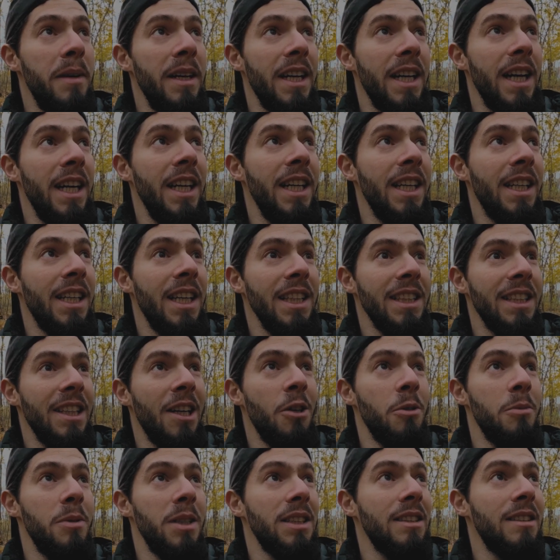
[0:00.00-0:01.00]
be raining right
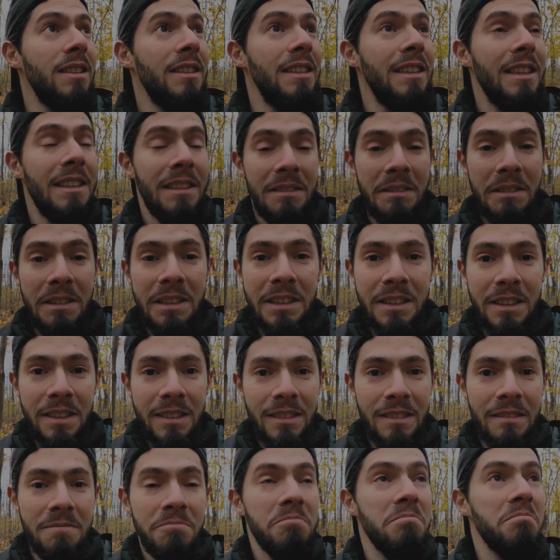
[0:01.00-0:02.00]
now, but
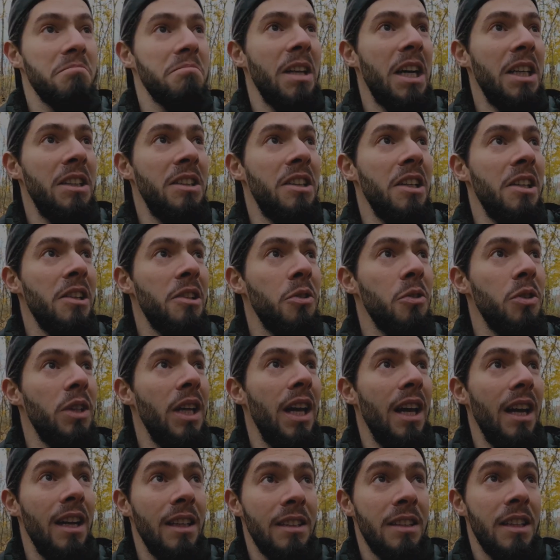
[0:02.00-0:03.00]
until
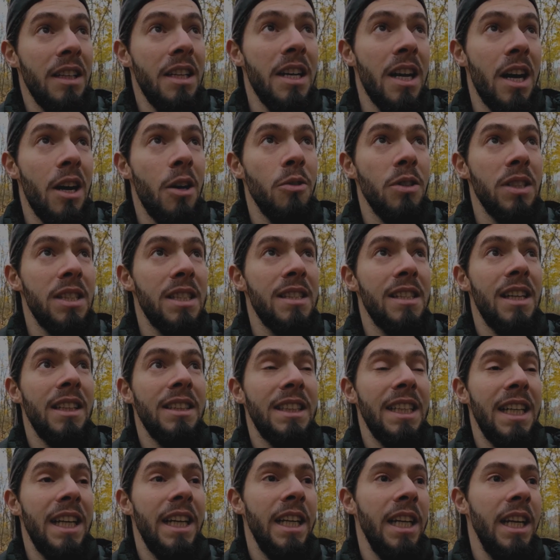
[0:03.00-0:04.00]
today, until now, it's
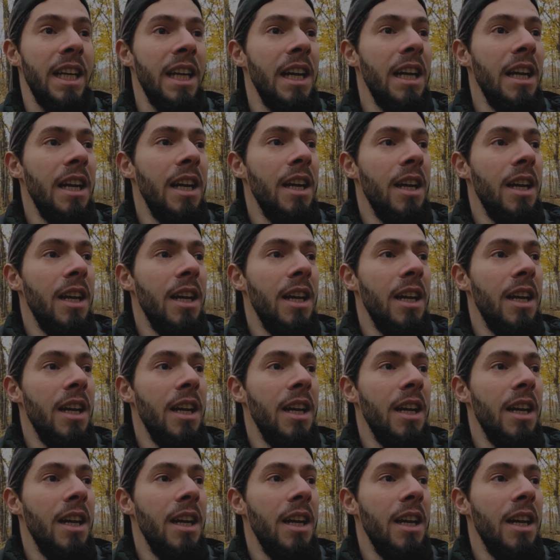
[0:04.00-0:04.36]
not raining.